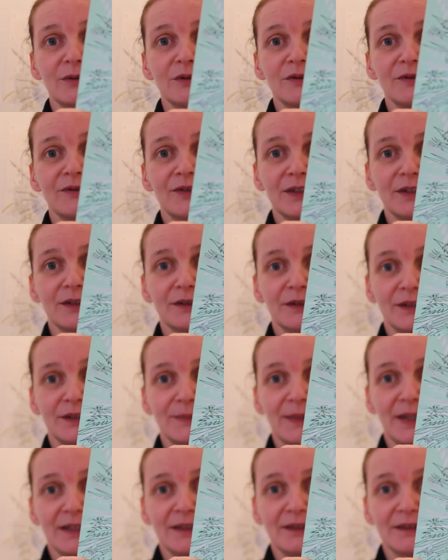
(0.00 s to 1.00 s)
figure is
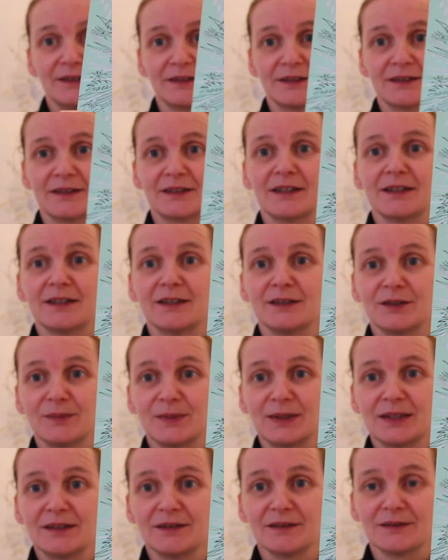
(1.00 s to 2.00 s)
painted in the
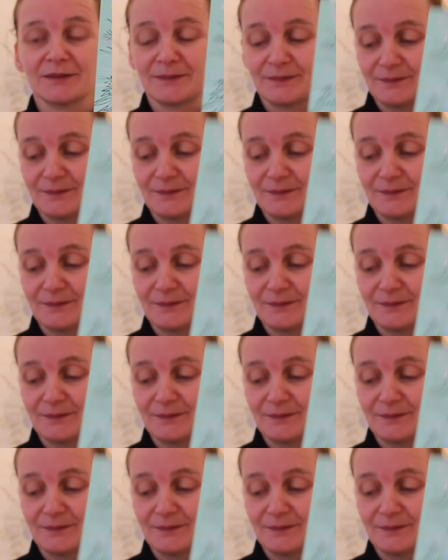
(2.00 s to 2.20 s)
middle.